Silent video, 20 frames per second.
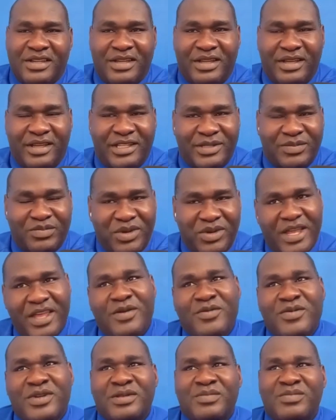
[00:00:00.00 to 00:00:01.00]

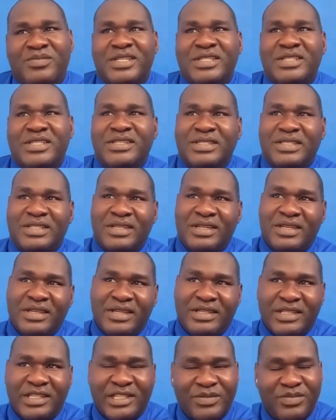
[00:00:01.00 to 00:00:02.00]
explain what the business
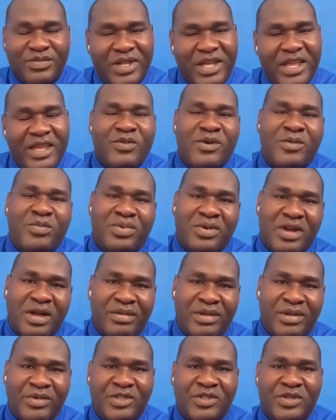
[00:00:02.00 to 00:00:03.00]
is, explain what
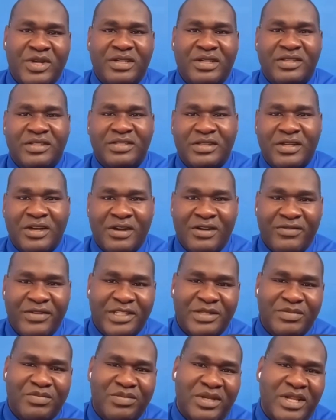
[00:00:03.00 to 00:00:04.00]
problem you're trying to solve,
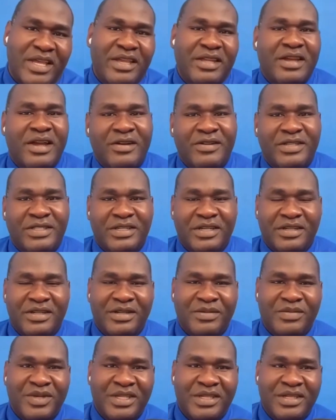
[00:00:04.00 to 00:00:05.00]
explain how it's going
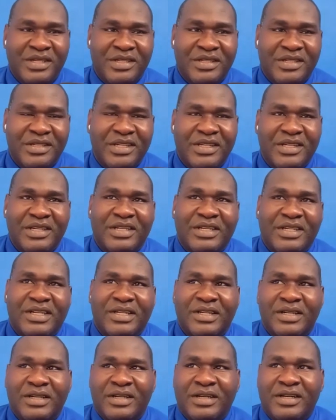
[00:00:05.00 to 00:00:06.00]
to be
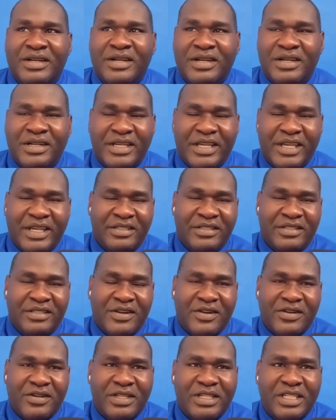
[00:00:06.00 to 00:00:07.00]

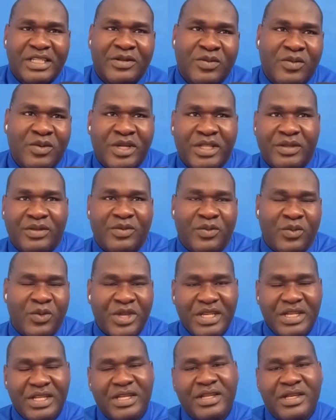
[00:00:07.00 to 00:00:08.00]
internally, what we
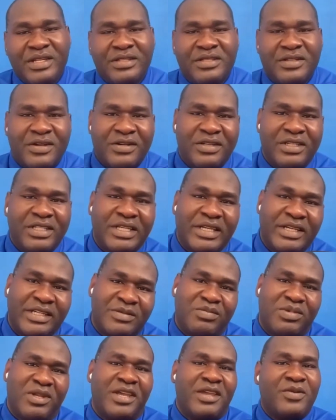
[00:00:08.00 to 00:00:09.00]
need internally,
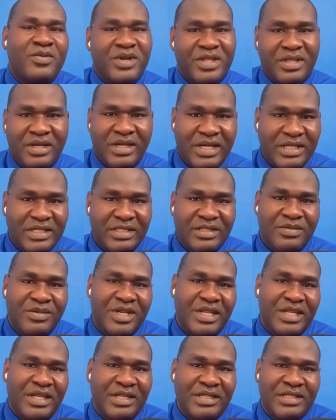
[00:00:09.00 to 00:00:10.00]
explain what the customer
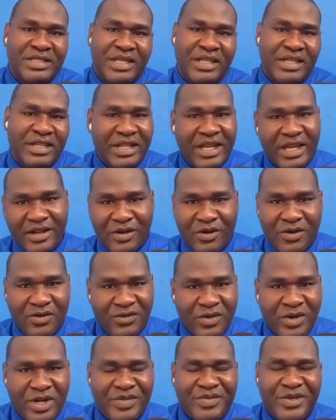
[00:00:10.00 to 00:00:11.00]
needs and not
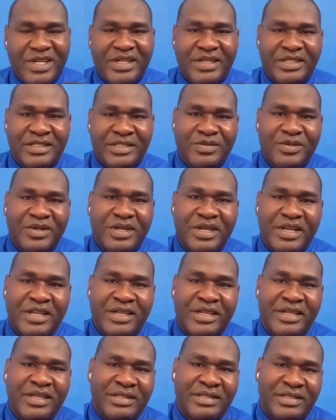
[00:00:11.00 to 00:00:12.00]
overwhelm the customer,
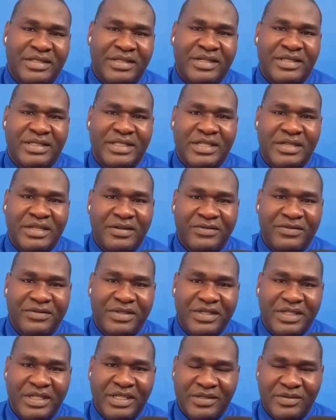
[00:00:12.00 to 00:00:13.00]
that it's tough.
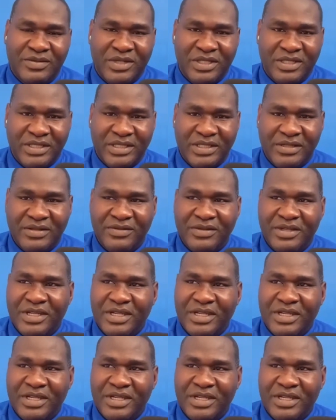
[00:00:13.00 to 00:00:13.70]
It's really tough.